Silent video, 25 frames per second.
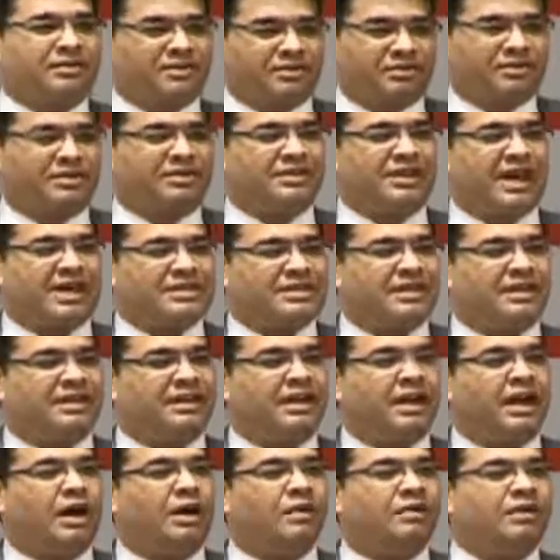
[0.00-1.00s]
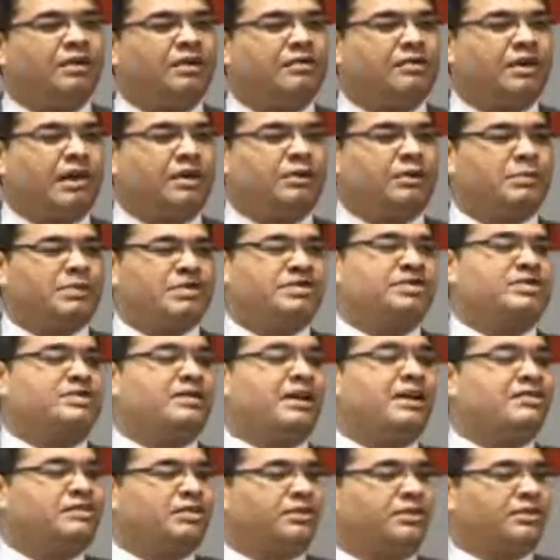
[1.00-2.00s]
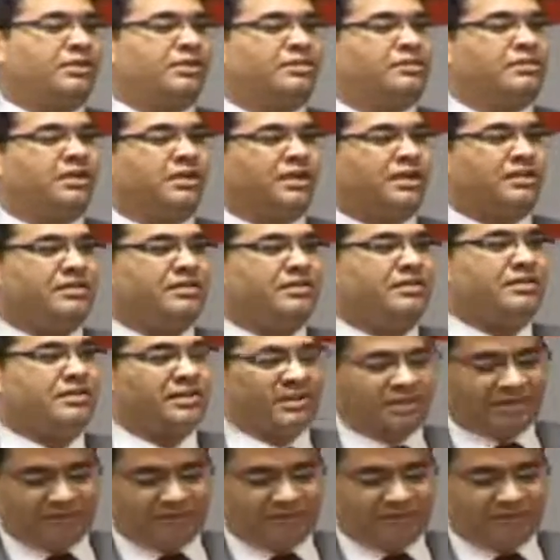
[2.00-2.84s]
So that's, I think, how the picture stands across for us.